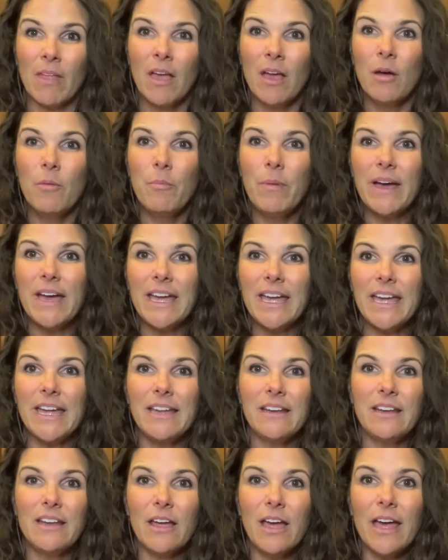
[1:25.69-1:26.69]
But
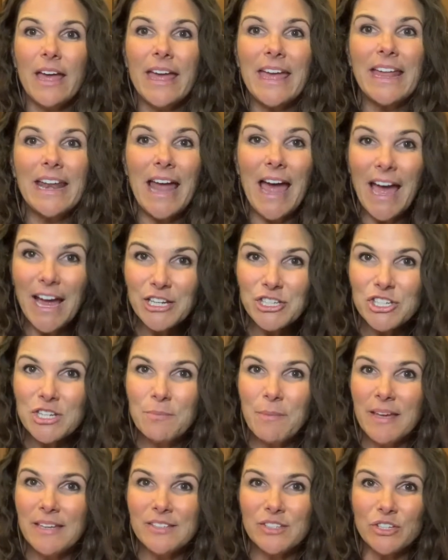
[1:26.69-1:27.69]
it actually
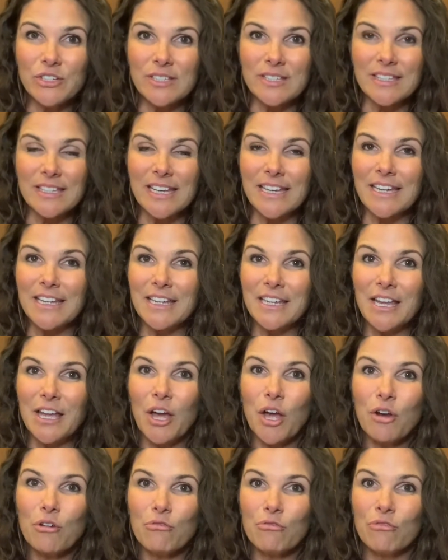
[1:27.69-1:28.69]
makes your skin
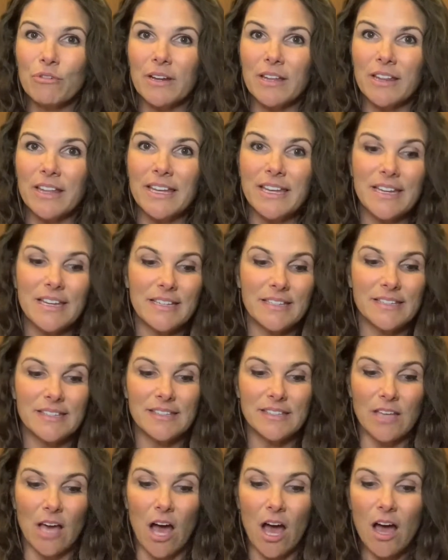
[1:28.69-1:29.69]
really
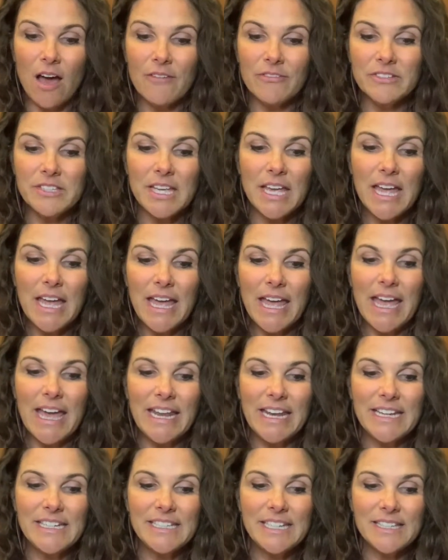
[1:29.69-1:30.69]
soft,
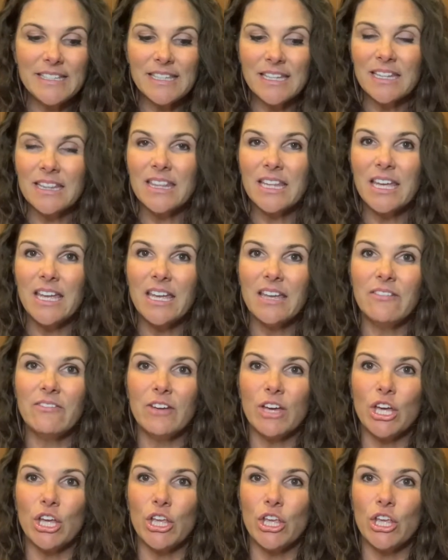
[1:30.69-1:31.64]
and it doesn't leave a